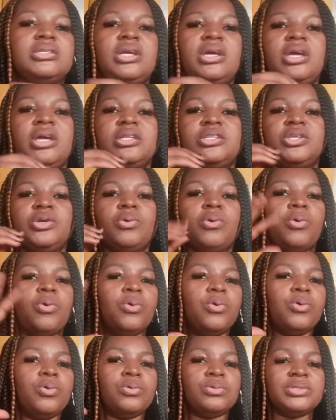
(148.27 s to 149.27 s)
uh, the
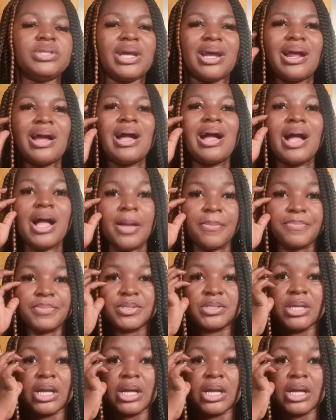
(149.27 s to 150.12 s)
whole there are apps